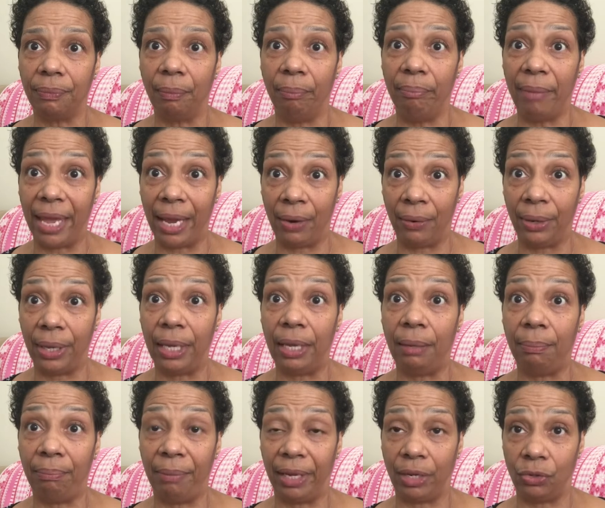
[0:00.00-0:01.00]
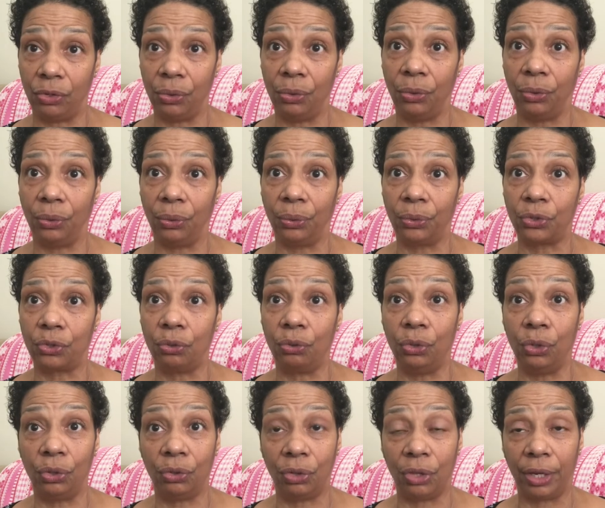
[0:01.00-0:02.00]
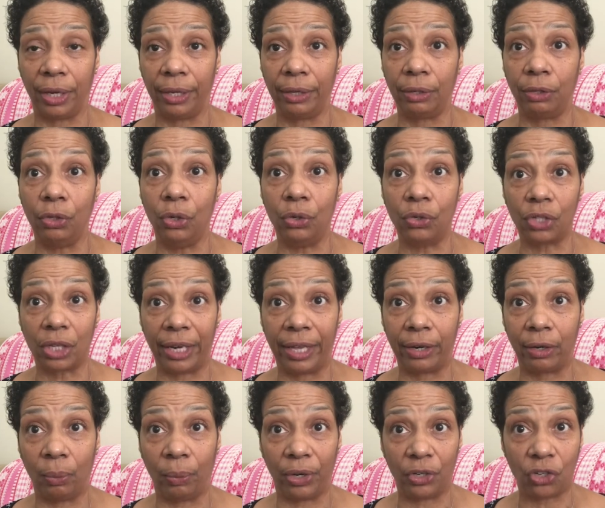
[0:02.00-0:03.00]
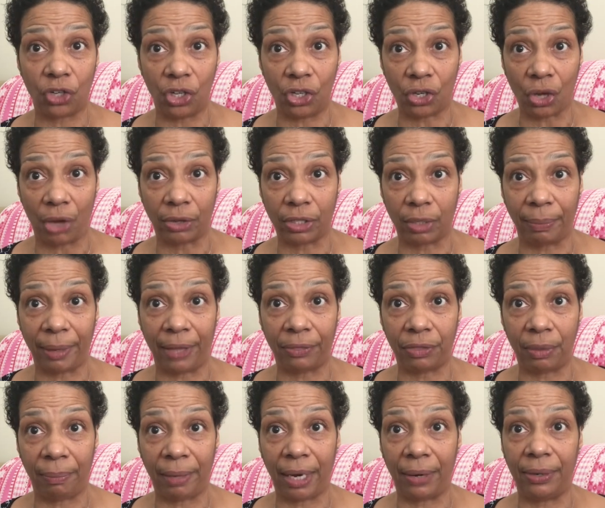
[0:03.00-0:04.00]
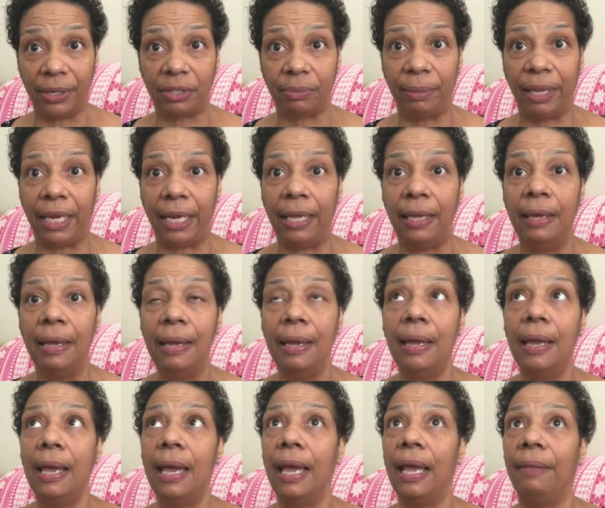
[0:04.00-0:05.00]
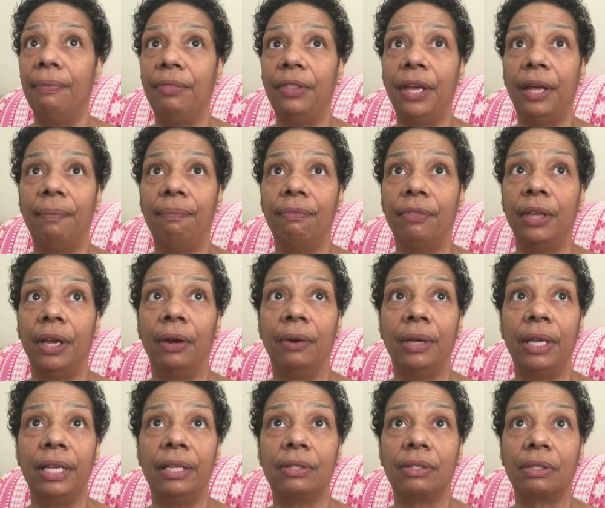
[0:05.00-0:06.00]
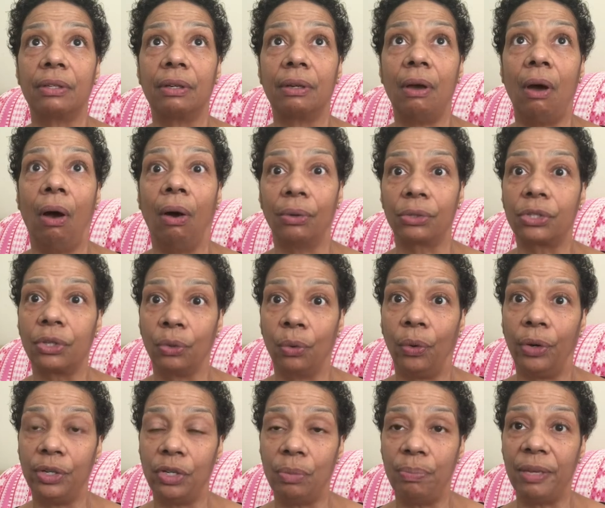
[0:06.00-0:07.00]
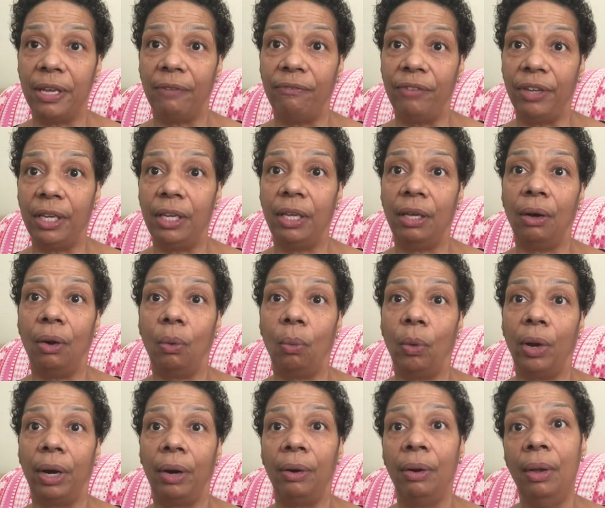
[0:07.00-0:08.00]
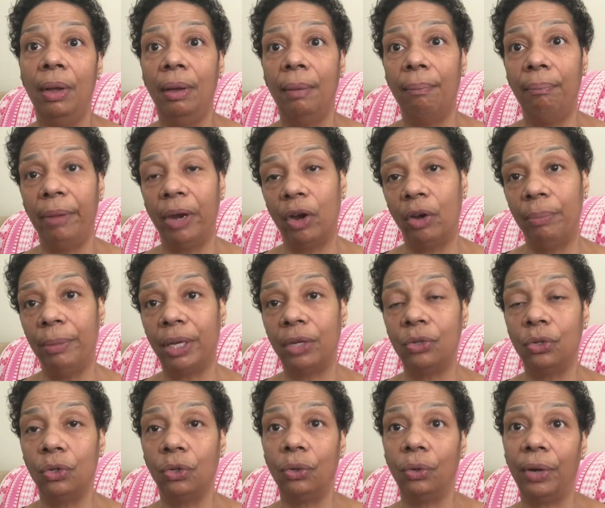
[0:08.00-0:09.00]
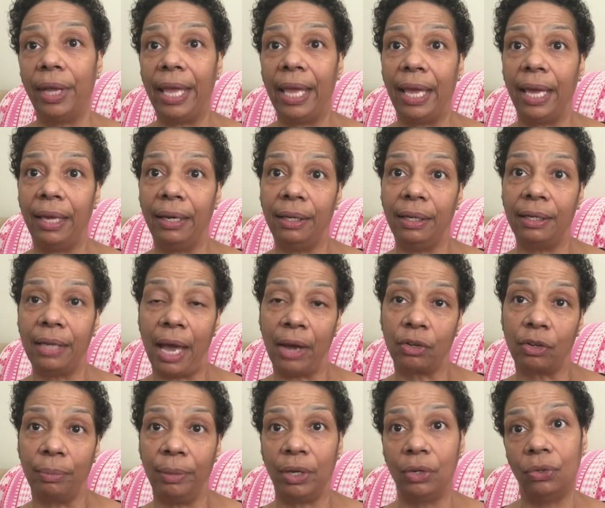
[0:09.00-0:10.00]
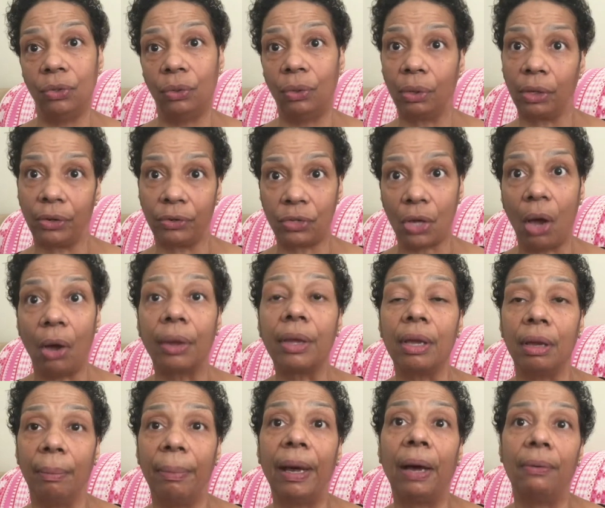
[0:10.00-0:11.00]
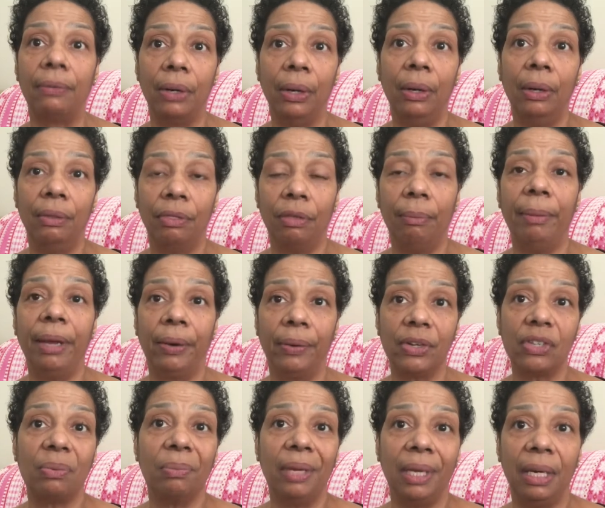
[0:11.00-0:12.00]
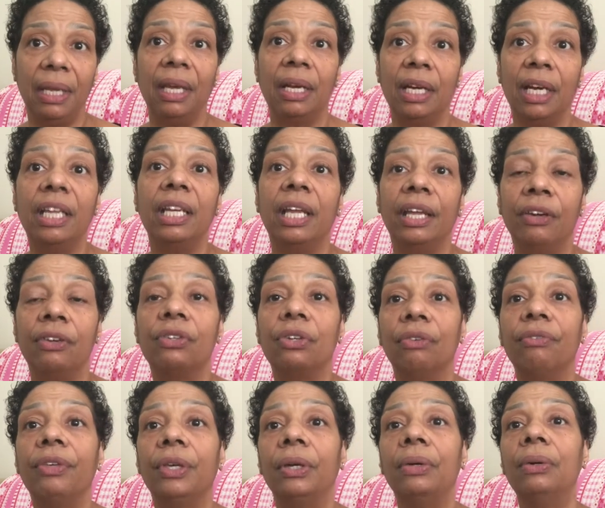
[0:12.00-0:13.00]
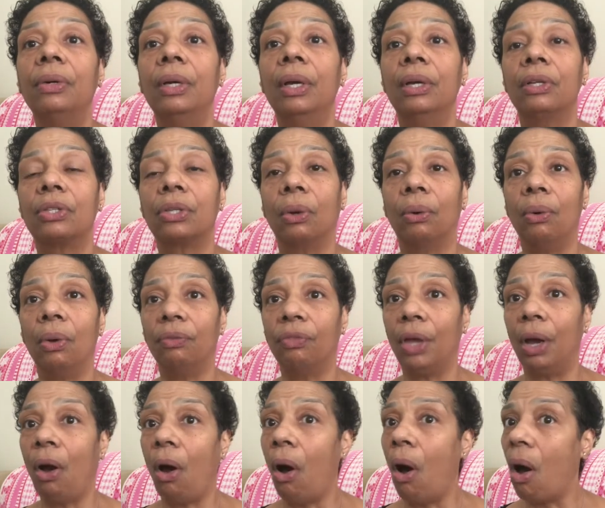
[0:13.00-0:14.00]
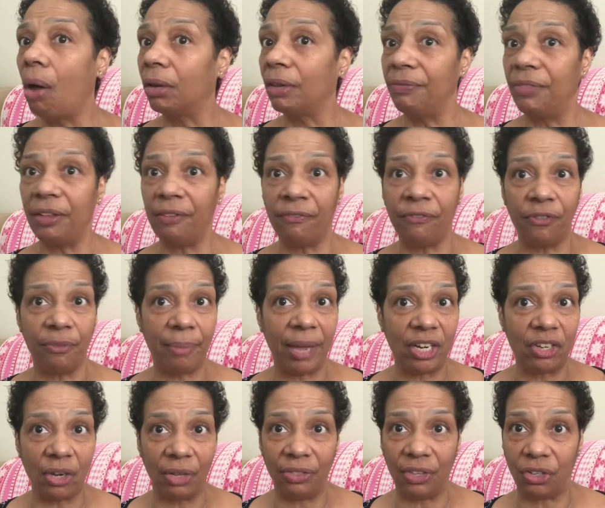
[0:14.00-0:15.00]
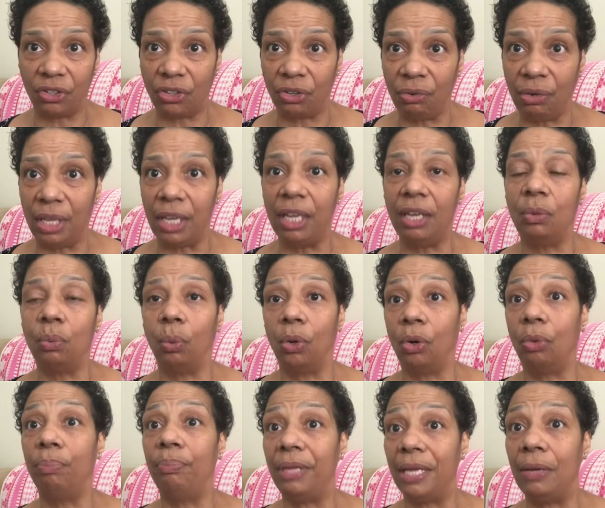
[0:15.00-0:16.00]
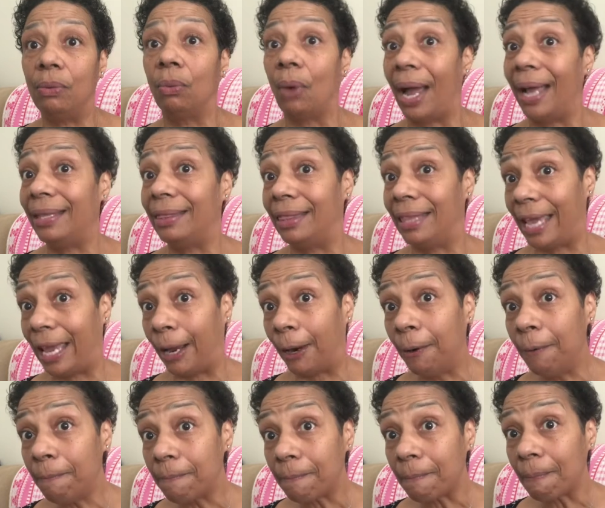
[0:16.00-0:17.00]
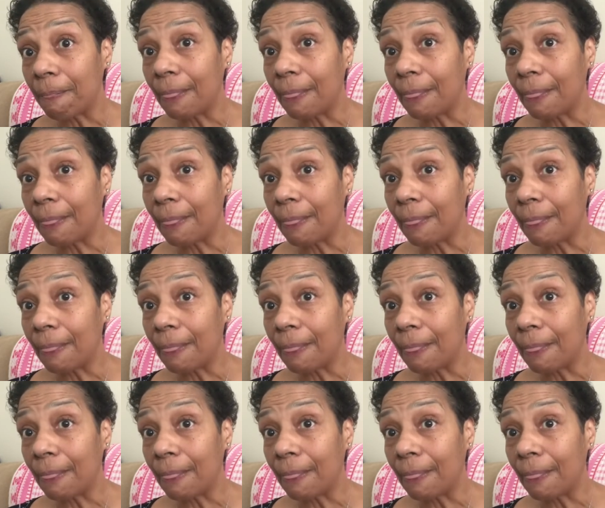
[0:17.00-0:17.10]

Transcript: Mary McDougall's the newsletter where she talks about the Mary's Mini. And then there is also going to be a video where Mary McDougall and Dr. McDougall are talking about the Mary's Mini in an interview. So all of the information that you need will be right there.